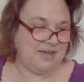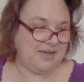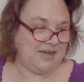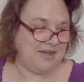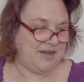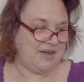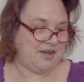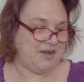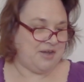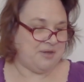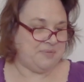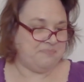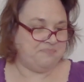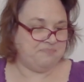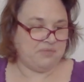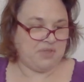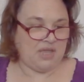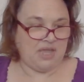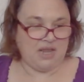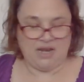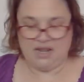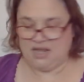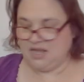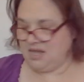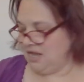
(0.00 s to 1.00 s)
Um,
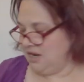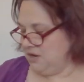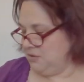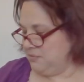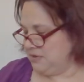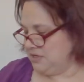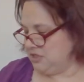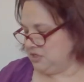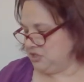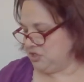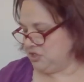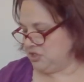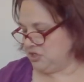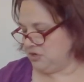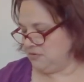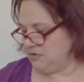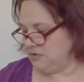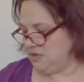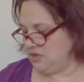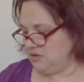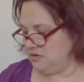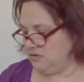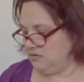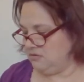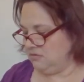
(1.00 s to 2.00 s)
and I kind of wanted to show
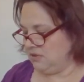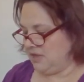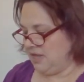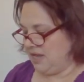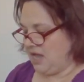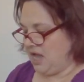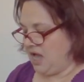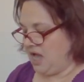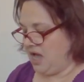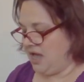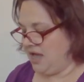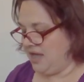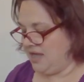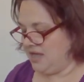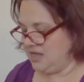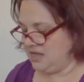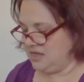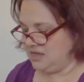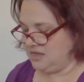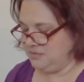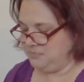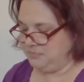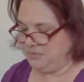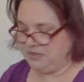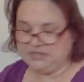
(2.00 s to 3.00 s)
you, like
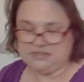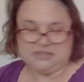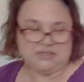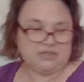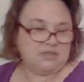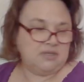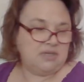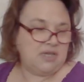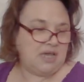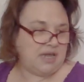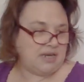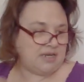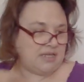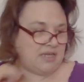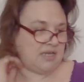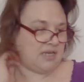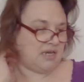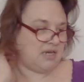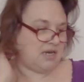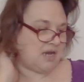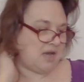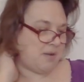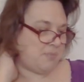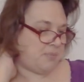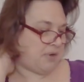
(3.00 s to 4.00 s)
I basically had
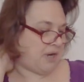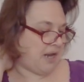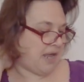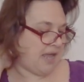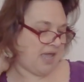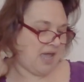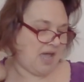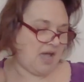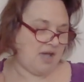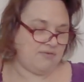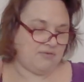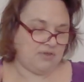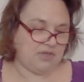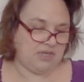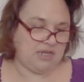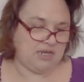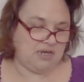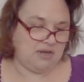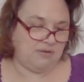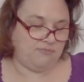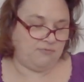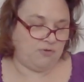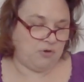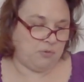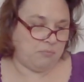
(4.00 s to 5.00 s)
kitted up and I have it
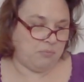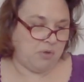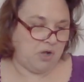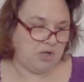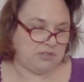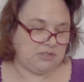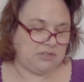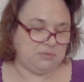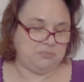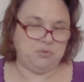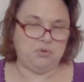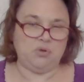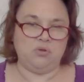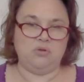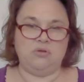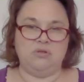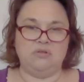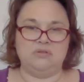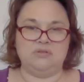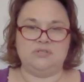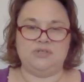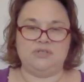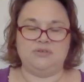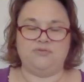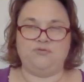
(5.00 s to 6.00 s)
kitted up for
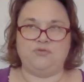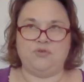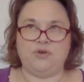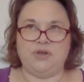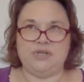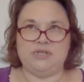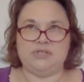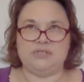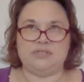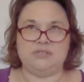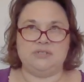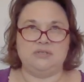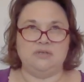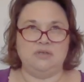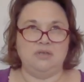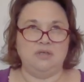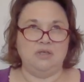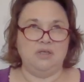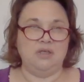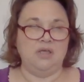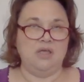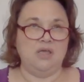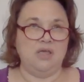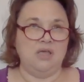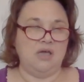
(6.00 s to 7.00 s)
multiple different
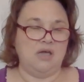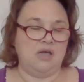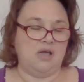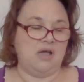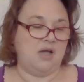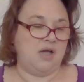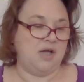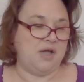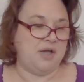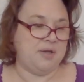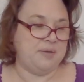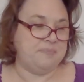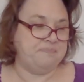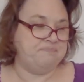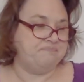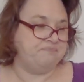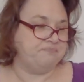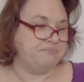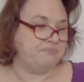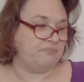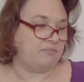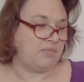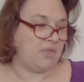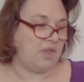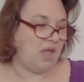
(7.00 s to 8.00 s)

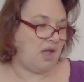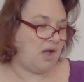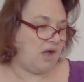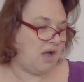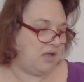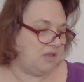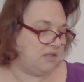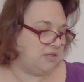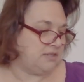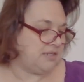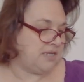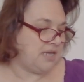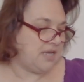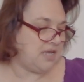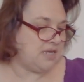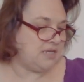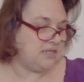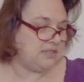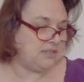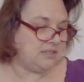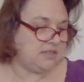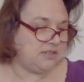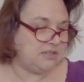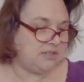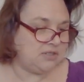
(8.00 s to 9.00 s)
um,
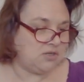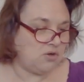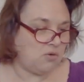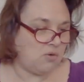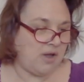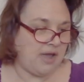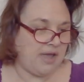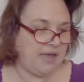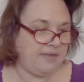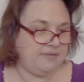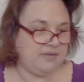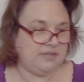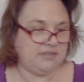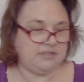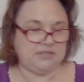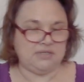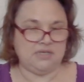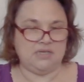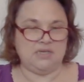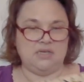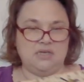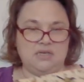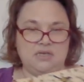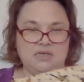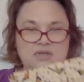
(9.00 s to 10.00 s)
holidays. So I had this
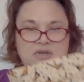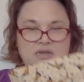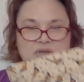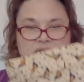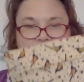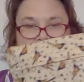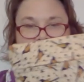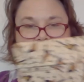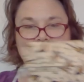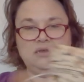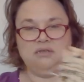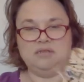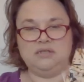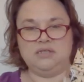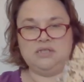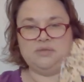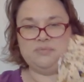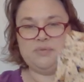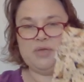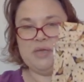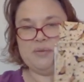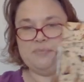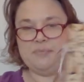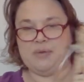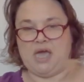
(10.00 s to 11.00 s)
in a Lila
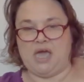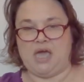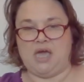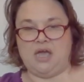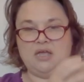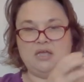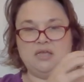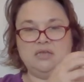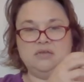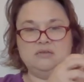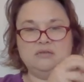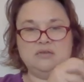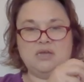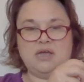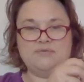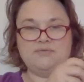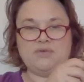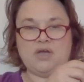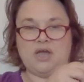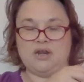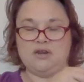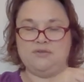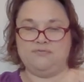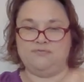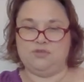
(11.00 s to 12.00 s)
May bag. I've
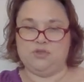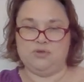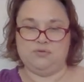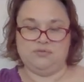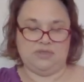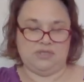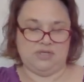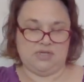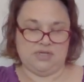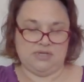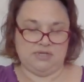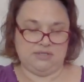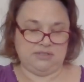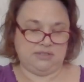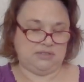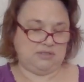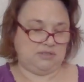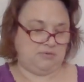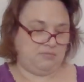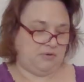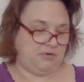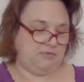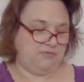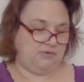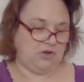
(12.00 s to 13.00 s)
gotten a few of these.
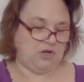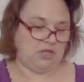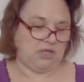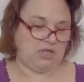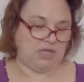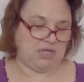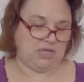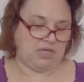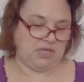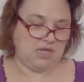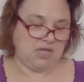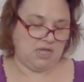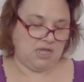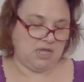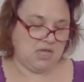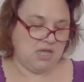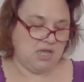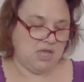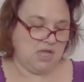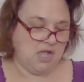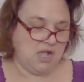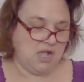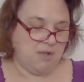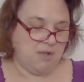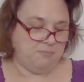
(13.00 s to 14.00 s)
I've been very lucky.
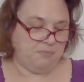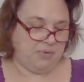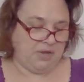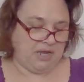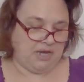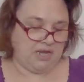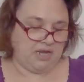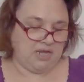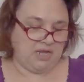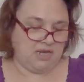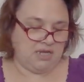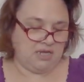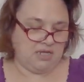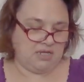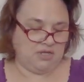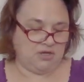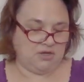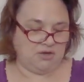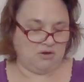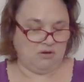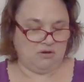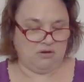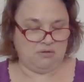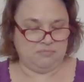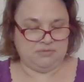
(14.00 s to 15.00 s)
But in
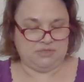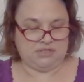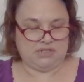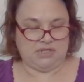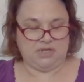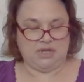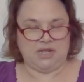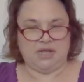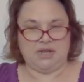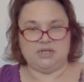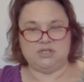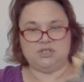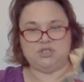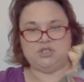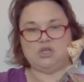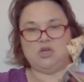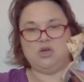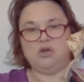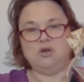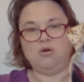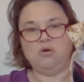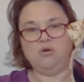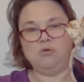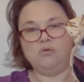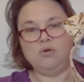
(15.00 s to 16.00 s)
here, I'm just going to kind of
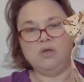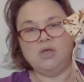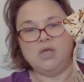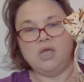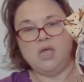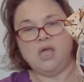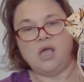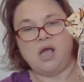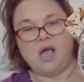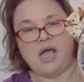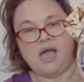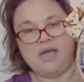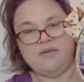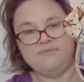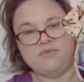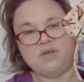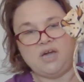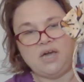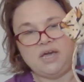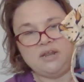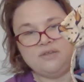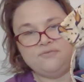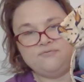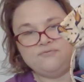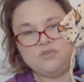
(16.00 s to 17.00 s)
show, I've
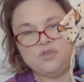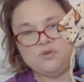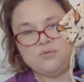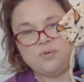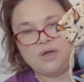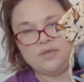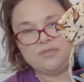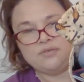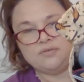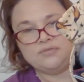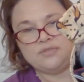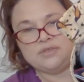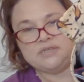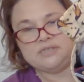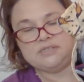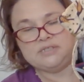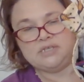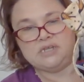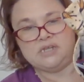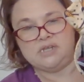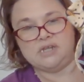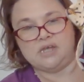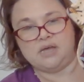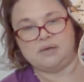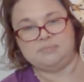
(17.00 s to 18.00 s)
got a few other things
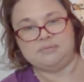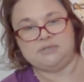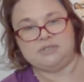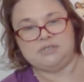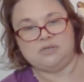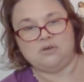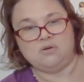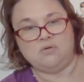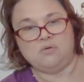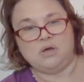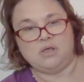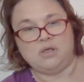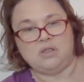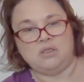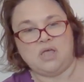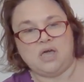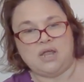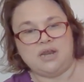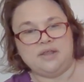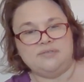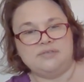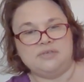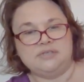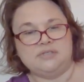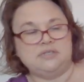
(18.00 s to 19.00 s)
kitted up. So a lot
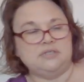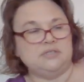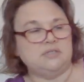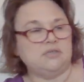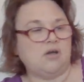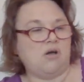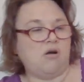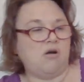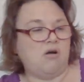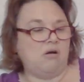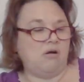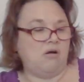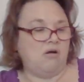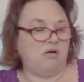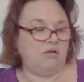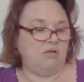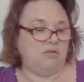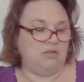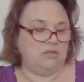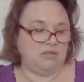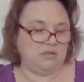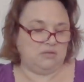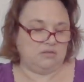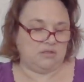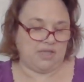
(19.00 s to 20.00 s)
of this is
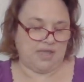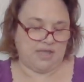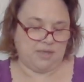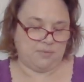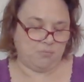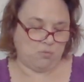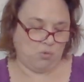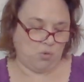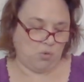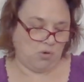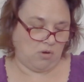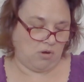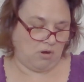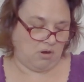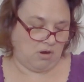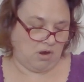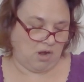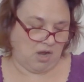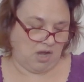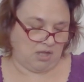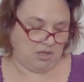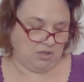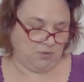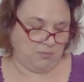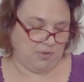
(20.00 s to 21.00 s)
all like more
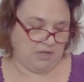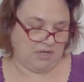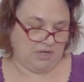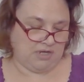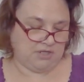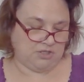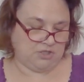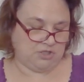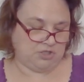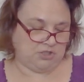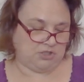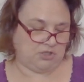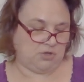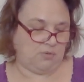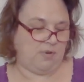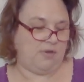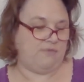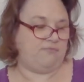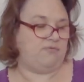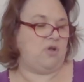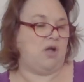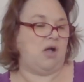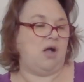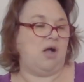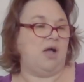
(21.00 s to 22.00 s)
Halloweenish. So
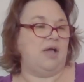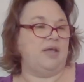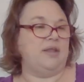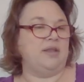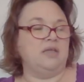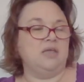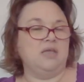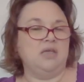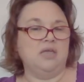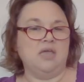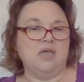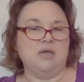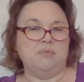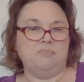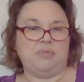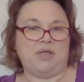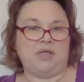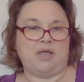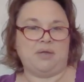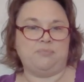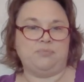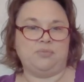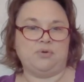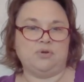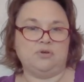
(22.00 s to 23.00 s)
I've got
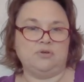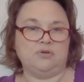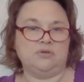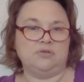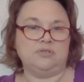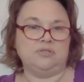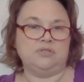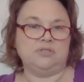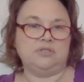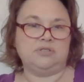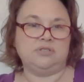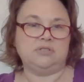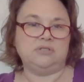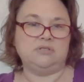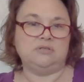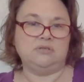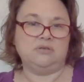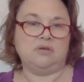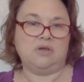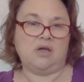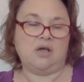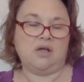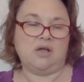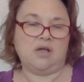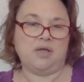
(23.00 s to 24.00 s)
blackbirds,
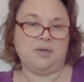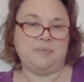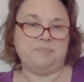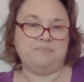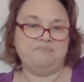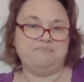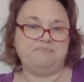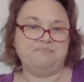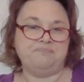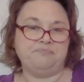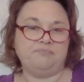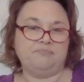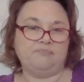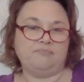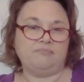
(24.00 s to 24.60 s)
um,